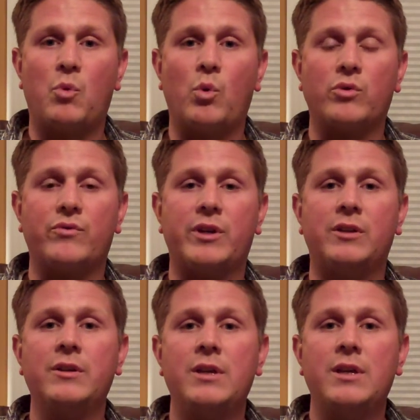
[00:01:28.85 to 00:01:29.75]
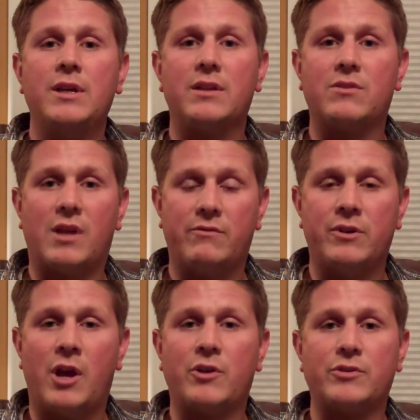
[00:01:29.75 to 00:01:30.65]
Mooresville instead of
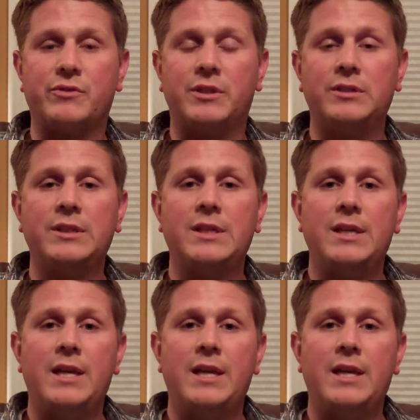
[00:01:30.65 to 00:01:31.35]
in Huntersville.